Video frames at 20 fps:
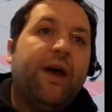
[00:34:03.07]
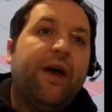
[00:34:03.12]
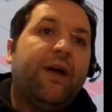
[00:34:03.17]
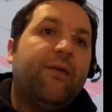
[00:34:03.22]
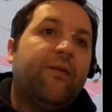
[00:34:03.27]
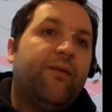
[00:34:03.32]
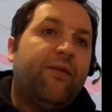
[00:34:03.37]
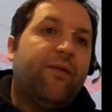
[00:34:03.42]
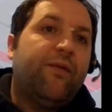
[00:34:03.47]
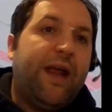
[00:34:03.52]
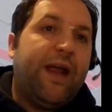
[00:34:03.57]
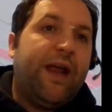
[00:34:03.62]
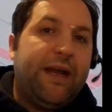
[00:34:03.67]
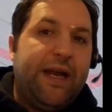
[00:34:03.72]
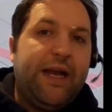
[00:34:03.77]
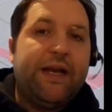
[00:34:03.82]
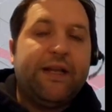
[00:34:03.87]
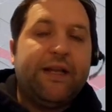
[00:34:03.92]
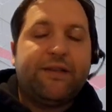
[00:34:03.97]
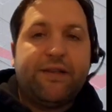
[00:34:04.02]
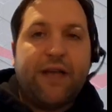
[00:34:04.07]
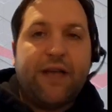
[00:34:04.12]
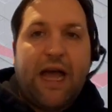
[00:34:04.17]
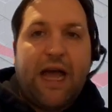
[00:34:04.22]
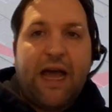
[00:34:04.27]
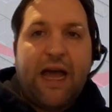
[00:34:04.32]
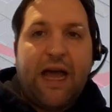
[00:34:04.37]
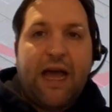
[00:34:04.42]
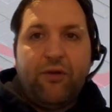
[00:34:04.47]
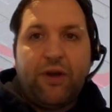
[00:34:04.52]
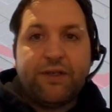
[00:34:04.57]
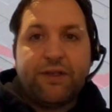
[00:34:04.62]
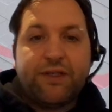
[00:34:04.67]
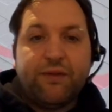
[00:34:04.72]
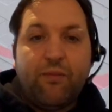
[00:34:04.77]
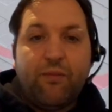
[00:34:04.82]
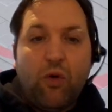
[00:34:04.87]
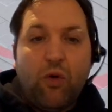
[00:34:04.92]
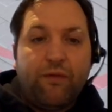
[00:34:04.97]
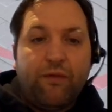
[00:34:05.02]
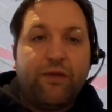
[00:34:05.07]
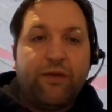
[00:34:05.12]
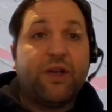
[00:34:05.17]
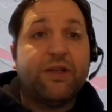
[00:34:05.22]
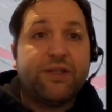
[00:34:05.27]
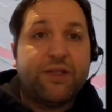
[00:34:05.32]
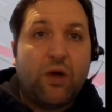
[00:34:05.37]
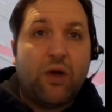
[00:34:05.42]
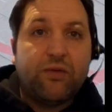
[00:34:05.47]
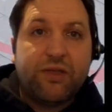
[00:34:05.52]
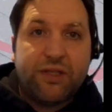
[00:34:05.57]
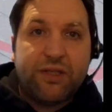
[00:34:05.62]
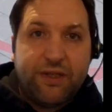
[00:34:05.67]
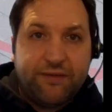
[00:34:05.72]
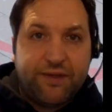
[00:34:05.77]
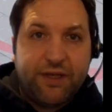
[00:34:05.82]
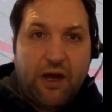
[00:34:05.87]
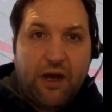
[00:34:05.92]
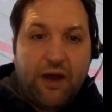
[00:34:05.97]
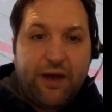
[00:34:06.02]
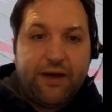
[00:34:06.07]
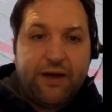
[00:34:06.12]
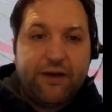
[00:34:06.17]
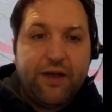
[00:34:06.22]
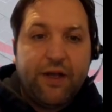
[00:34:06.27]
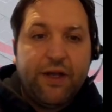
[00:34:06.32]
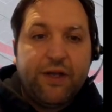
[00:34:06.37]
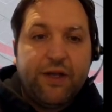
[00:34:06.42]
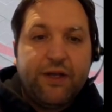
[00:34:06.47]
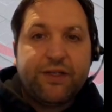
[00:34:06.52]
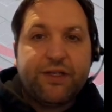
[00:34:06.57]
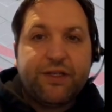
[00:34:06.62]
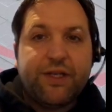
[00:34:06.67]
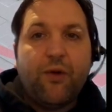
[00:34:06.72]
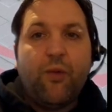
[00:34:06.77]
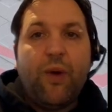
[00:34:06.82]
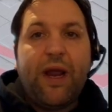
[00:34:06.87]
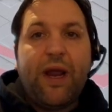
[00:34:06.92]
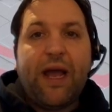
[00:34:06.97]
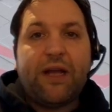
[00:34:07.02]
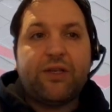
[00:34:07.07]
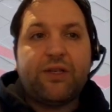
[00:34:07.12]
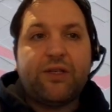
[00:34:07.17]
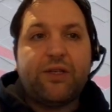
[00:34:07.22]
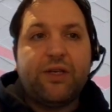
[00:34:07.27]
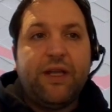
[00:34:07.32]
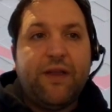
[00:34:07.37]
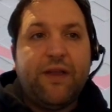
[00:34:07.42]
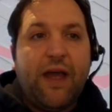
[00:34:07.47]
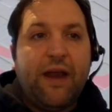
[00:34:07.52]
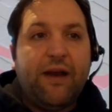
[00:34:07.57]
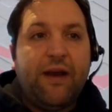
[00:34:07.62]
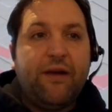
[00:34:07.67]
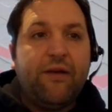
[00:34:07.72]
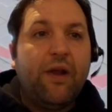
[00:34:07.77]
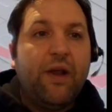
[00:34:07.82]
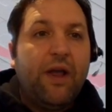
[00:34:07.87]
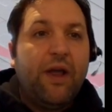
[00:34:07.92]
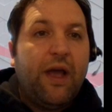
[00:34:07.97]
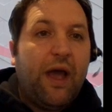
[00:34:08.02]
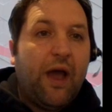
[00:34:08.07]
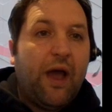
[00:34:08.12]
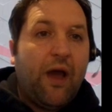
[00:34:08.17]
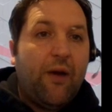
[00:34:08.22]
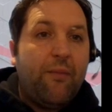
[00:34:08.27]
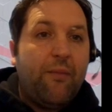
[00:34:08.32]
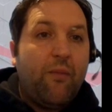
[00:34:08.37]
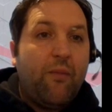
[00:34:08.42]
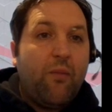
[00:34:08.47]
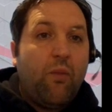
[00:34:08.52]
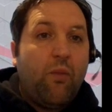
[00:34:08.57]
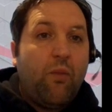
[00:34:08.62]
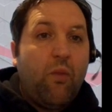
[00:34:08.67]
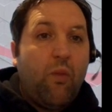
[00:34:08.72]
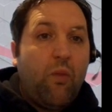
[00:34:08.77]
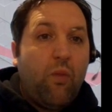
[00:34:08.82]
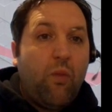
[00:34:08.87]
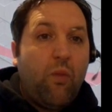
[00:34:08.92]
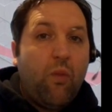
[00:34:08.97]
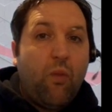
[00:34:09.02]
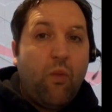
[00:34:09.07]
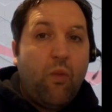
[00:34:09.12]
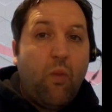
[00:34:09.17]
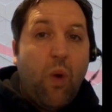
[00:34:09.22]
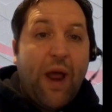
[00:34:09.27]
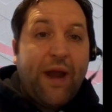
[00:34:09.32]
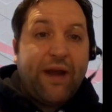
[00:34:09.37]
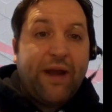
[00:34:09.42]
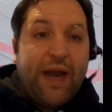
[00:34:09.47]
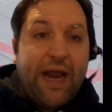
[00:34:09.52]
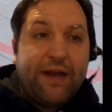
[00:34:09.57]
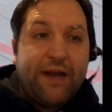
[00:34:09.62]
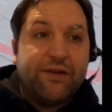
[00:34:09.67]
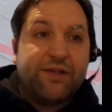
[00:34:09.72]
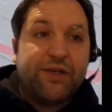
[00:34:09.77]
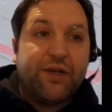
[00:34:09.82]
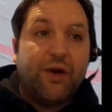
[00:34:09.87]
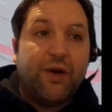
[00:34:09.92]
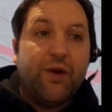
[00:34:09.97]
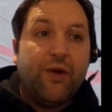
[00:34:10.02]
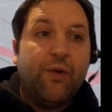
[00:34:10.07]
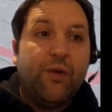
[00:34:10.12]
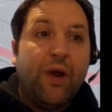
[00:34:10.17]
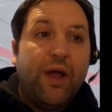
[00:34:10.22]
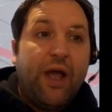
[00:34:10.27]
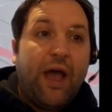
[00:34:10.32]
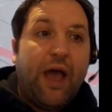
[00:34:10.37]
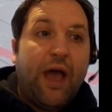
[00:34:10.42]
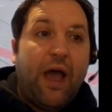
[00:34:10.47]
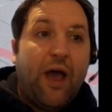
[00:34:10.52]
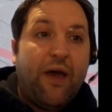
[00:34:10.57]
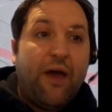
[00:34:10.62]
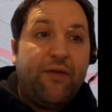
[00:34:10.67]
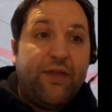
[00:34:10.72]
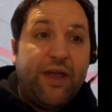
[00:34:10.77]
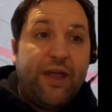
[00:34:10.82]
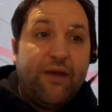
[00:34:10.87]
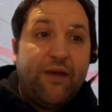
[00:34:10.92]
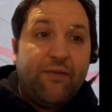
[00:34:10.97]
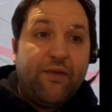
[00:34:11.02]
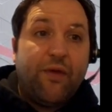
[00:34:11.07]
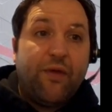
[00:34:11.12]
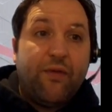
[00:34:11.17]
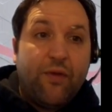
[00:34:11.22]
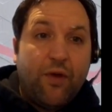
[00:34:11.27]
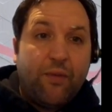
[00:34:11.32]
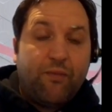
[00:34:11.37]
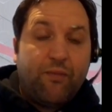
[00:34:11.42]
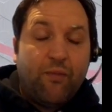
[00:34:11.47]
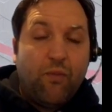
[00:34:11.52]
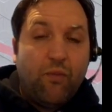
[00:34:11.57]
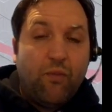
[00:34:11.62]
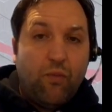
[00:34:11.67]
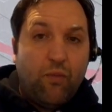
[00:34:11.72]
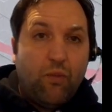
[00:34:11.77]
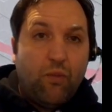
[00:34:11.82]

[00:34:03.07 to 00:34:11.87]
that they needed to have a look at some more of the consultative side. So we actually then went into the